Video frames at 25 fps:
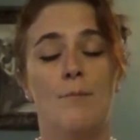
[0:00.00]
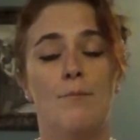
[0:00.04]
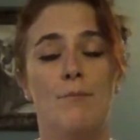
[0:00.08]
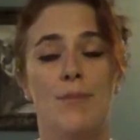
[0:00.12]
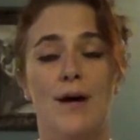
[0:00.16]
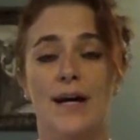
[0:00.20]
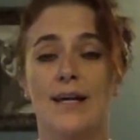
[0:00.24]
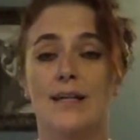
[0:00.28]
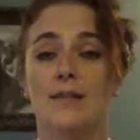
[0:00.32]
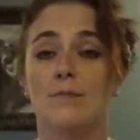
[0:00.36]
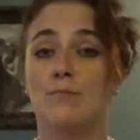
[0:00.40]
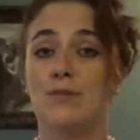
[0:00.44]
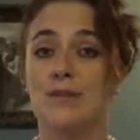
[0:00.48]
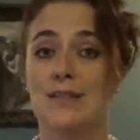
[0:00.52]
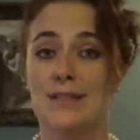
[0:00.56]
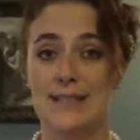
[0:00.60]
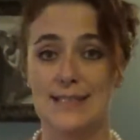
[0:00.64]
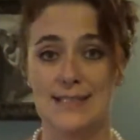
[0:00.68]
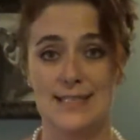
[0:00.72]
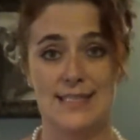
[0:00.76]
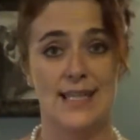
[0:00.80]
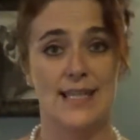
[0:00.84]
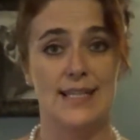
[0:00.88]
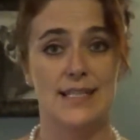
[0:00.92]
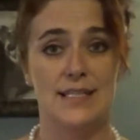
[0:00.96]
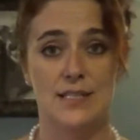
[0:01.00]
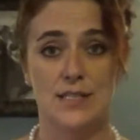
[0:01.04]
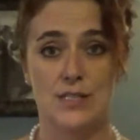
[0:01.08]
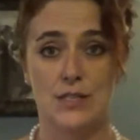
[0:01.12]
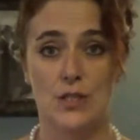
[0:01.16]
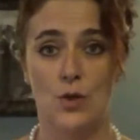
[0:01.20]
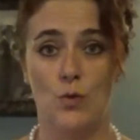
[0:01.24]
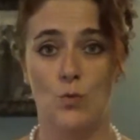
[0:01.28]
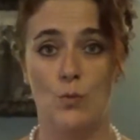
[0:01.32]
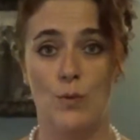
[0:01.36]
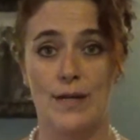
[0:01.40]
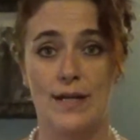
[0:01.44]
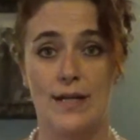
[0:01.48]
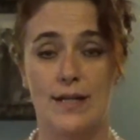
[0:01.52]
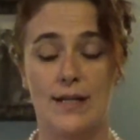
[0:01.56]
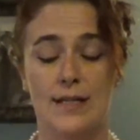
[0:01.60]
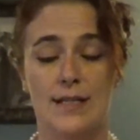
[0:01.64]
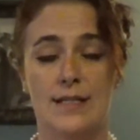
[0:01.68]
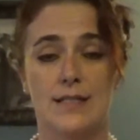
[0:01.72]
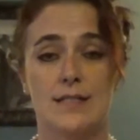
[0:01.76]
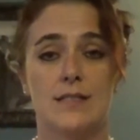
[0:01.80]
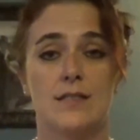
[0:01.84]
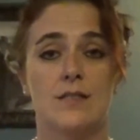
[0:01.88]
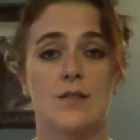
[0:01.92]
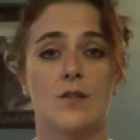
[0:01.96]
But please let us know when it
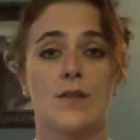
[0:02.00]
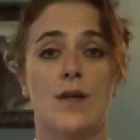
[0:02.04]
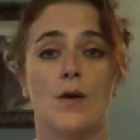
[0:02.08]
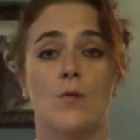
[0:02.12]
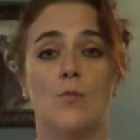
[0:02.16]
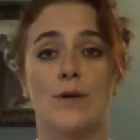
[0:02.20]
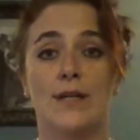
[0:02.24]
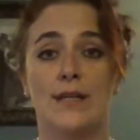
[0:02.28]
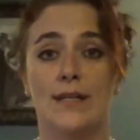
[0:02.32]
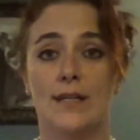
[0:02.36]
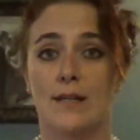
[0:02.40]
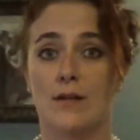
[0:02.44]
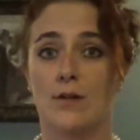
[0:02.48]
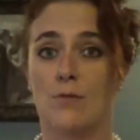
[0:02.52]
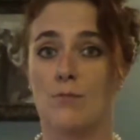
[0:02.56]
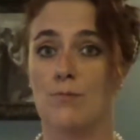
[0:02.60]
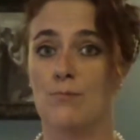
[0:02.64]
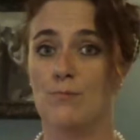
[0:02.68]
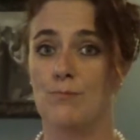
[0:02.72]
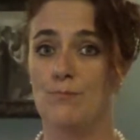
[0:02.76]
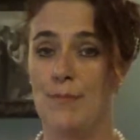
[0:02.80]
is so that we can